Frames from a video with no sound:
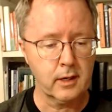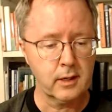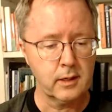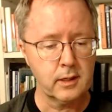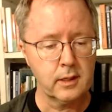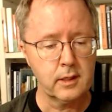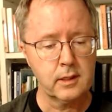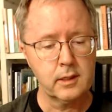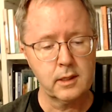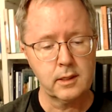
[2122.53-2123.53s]

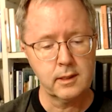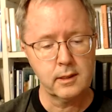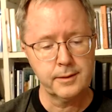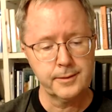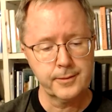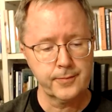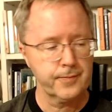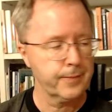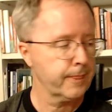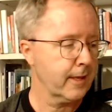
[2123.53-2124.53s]

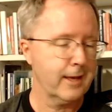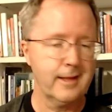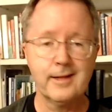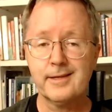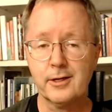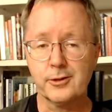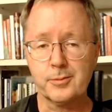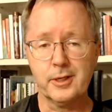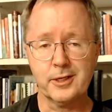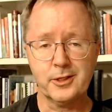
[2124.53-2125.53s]
And it sounds
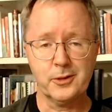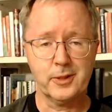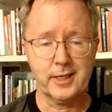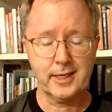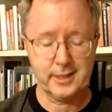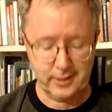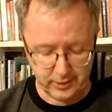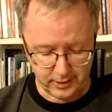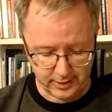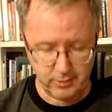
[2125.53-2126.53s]
pretty too when you get there.
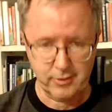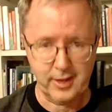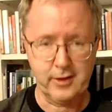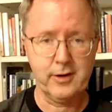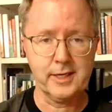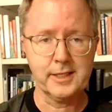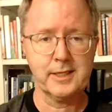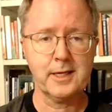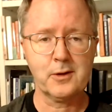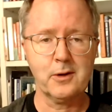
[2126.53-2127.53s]
You're like, oh, thank goodness.
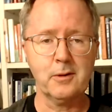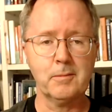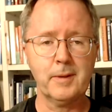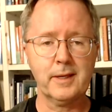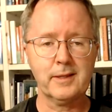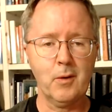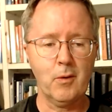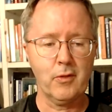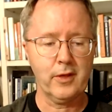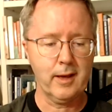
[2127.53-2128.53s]
That's going to pick the
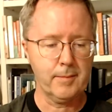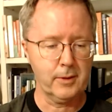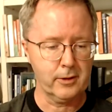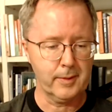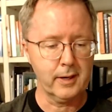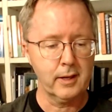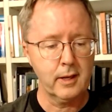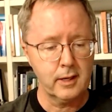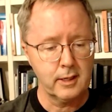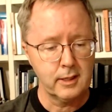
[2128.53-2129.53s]
whole thing up a little bit.
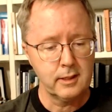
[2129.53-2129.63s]
0,